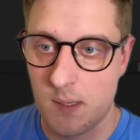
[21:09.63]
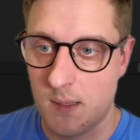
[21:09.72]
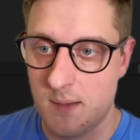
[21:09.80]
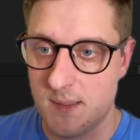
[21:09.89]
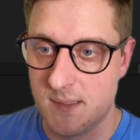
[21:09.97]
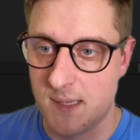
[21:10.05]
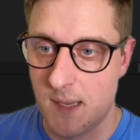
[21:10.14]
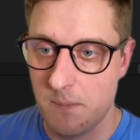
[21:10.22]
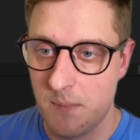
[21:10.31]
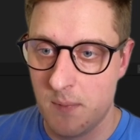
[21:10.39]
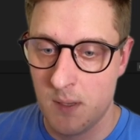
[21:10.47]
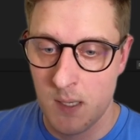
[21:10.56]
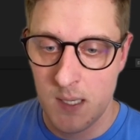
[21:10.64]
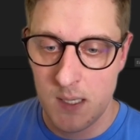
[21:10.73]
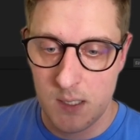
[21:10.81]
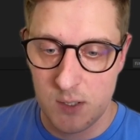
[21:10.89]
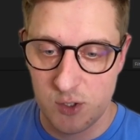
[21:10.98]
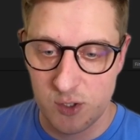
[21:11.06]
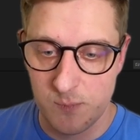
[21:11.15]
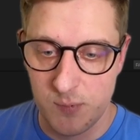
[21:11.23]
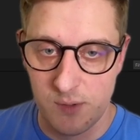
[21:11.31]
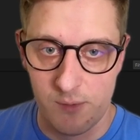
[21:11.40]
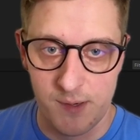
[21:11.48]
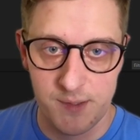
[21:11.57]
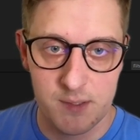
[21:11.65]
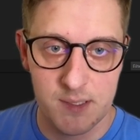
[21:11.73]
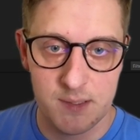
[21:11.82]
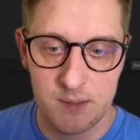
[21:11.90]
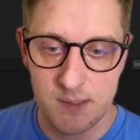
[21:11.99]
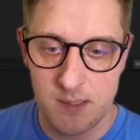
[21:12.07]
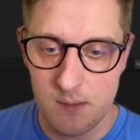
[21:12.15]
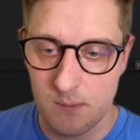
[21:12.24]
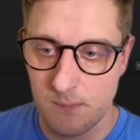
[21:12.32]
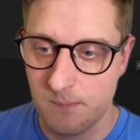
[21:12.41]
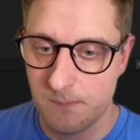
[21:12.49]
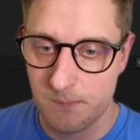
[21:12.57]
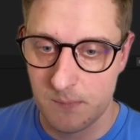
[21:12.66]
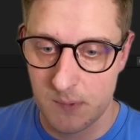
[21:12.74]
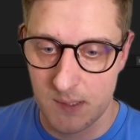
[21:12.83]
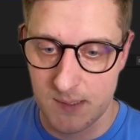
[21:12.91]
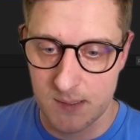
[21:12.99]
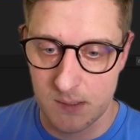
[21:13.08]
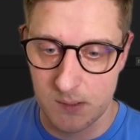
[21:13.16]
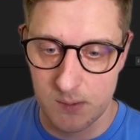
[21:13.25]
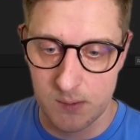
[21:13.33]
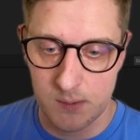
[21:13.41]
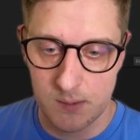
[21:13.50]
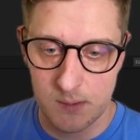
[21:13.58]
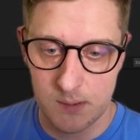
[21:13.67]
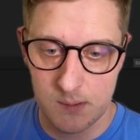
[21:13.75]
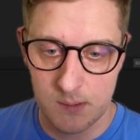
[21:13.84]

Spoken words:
at this step. It should be rendered right now. Let's look.